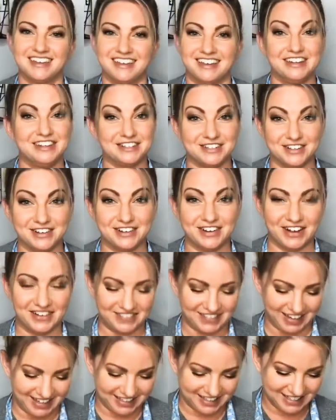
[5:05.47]
It is for
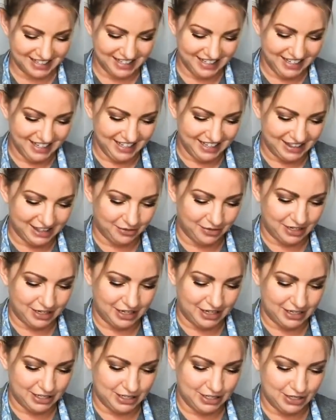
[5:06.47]
cupcakes. Then we
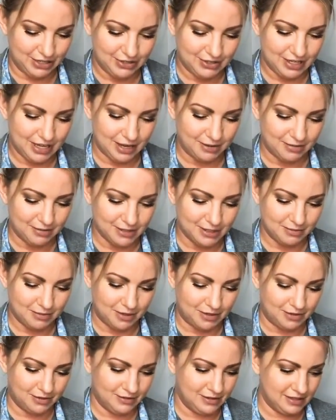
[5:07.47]
need 2
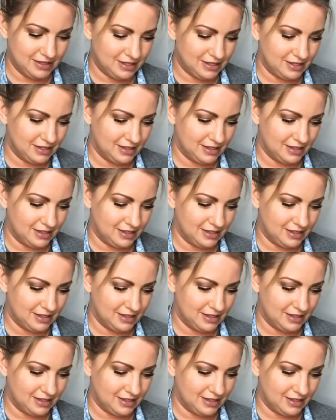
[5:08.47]
tablespoons.